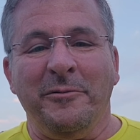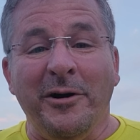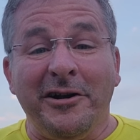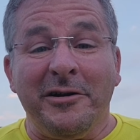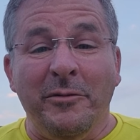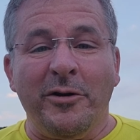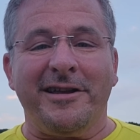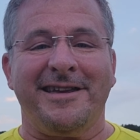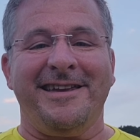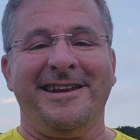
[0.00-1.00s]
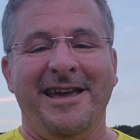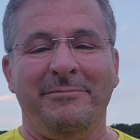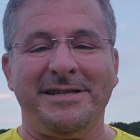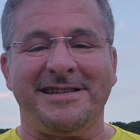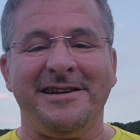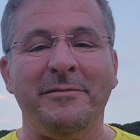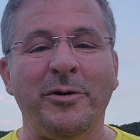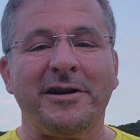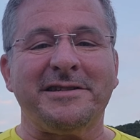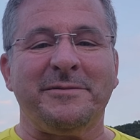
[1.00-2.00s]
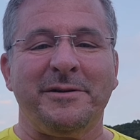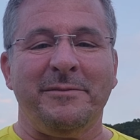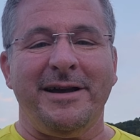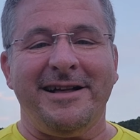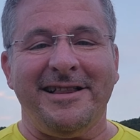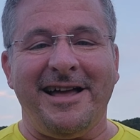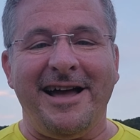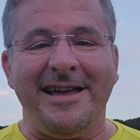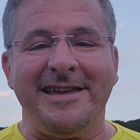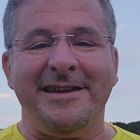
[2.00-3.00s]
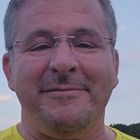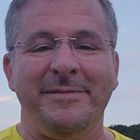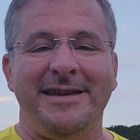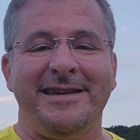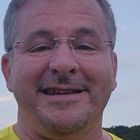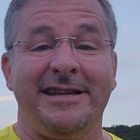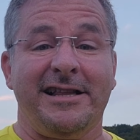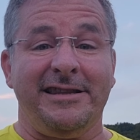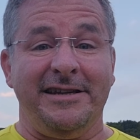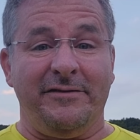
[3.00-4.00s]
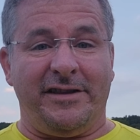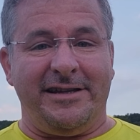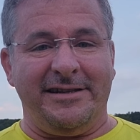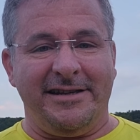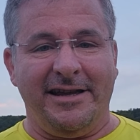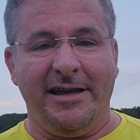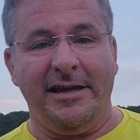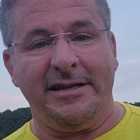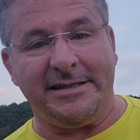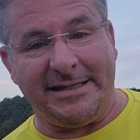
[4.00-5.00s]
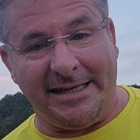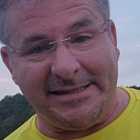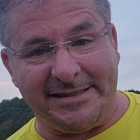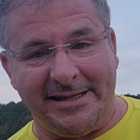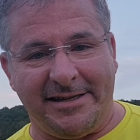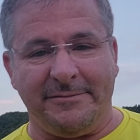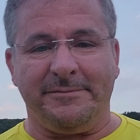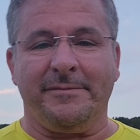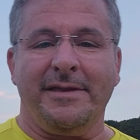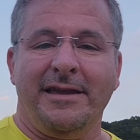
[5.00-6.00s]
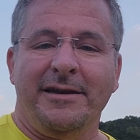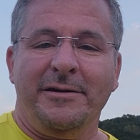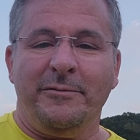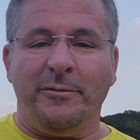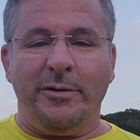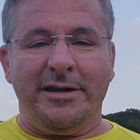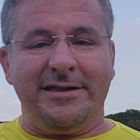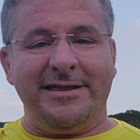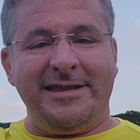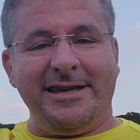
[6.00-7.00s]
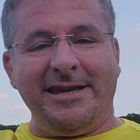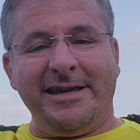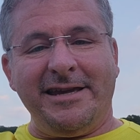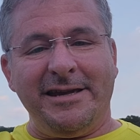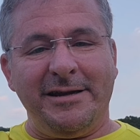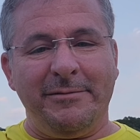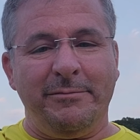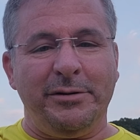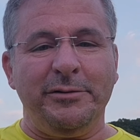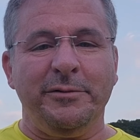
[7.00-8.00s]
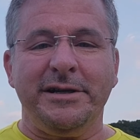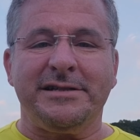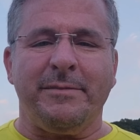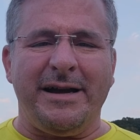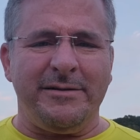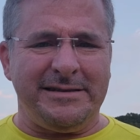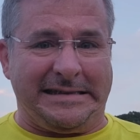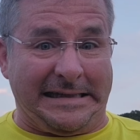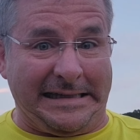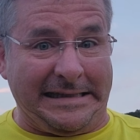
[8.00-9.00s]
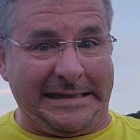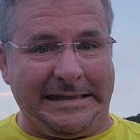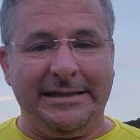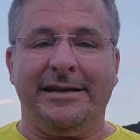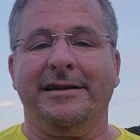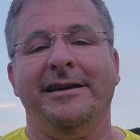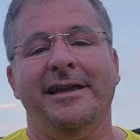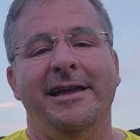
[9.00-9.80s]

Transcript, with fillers: Well, good morning and happy Sunday mornings with Mel. I am in Cleveland, Tennessee, with the Blue Ridge Mountains, I think,